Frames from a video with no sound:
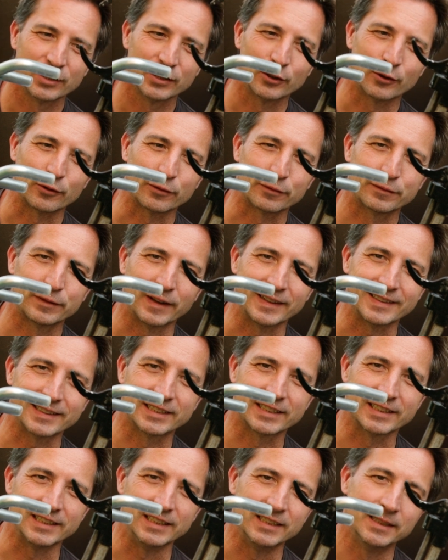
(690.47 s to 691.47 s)
your
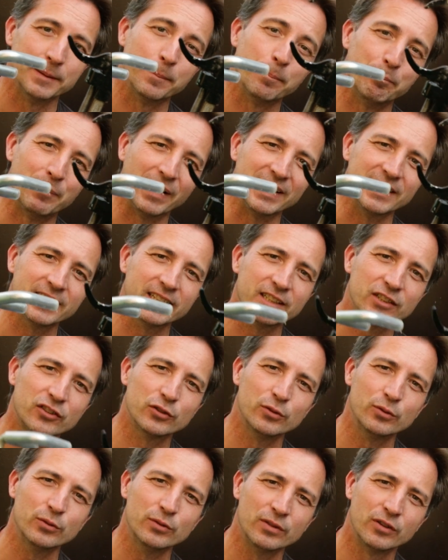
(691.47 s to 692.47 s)
fancy bending
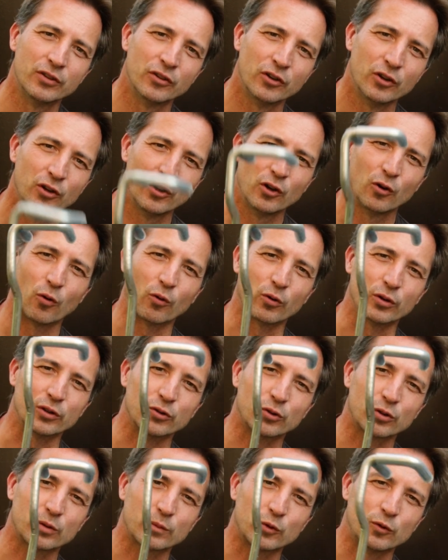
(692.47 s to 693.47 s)
tool, or
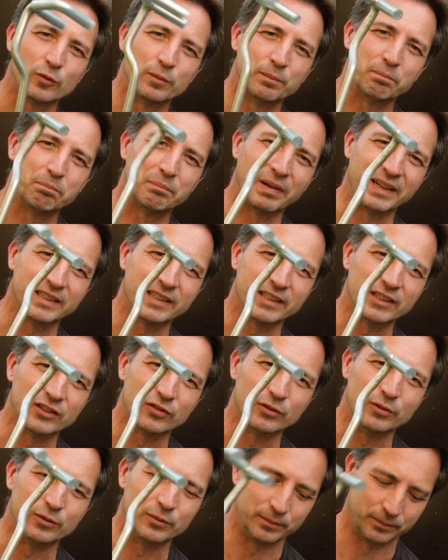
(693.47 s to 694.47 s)
normal bending
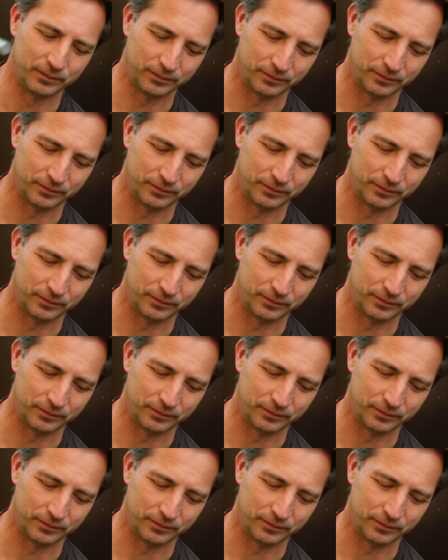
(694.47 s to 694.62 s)
tool.